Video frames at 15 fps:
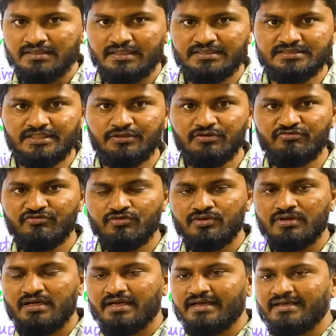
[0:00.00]
And schedule 4,
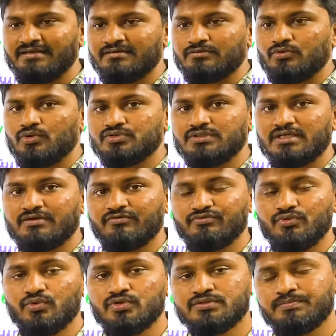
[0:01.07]
again, those
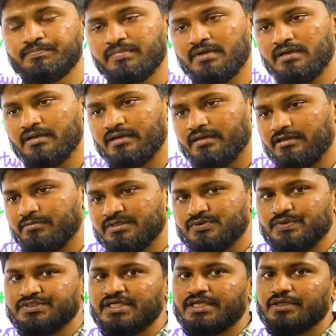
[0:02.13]
animals
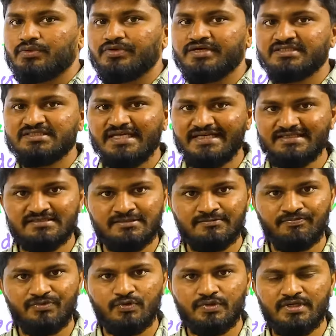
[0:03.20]
which are included in sites.
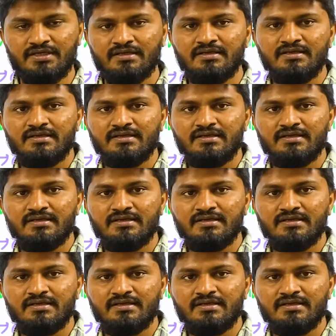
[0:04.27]
Okay.